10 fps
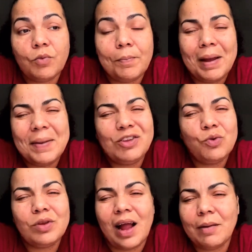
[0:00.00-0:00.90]
maybe
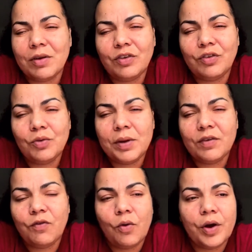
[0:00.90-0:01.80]
too time consuming
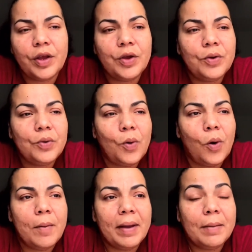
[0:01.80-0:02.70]
for you,
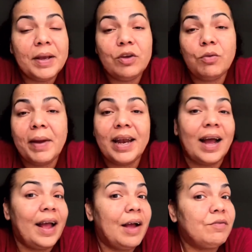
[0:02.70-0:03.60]
or maybe you may
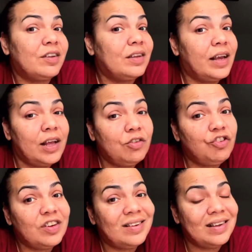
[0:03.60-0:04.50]
not have the skill
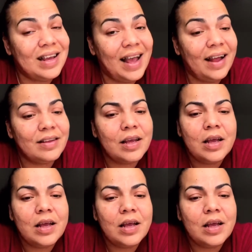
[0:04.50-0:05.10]
just yet